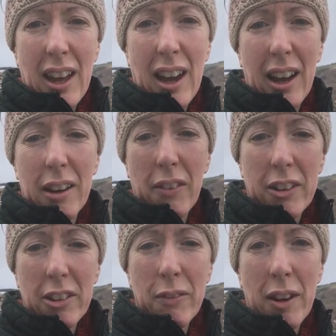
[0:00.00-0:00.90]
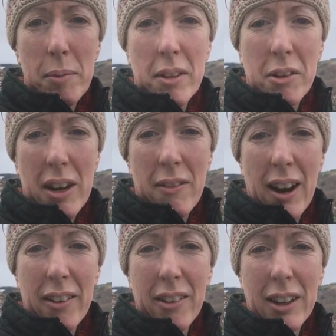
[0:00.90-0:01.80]
And if I just flip the screen
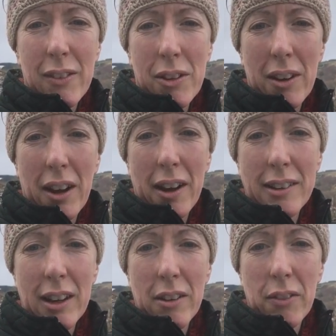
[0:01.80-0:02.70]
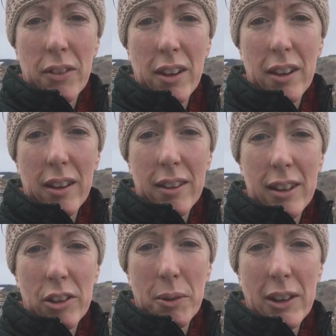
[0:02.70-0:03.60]
around, I'll give you an idea of the
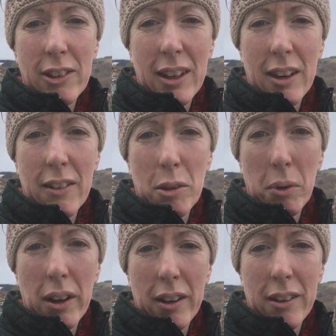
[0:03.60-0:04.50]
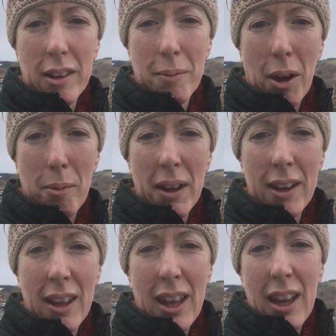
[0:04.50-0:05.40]
situation here in the woodland at the moment.